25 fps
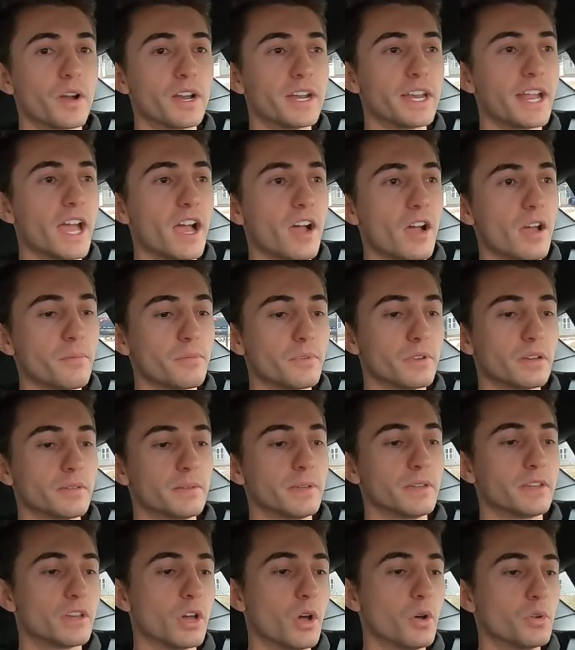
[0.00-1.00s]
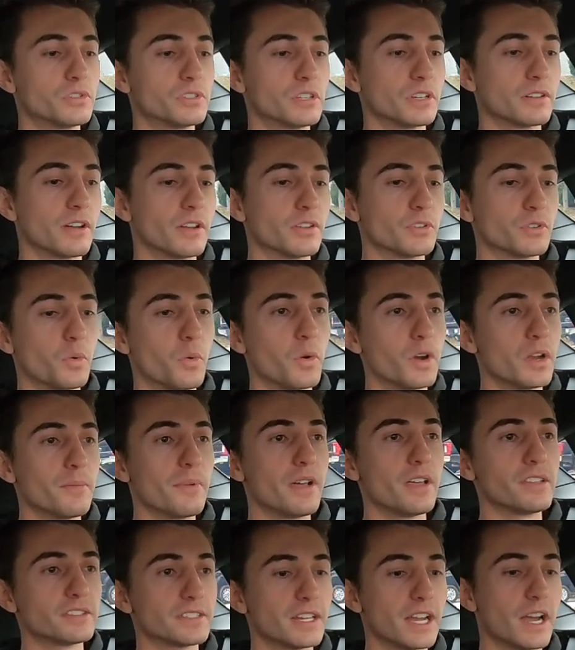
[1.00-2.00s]
right now, I'm gonna be coasting around twenty
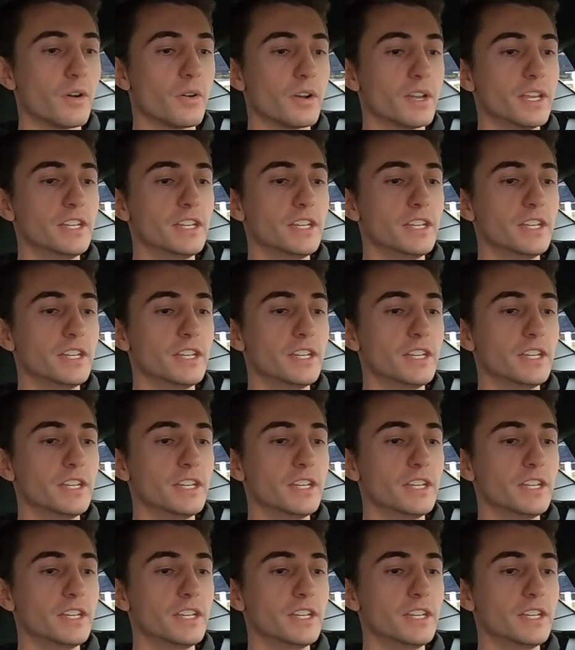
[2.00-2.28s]
miles an hour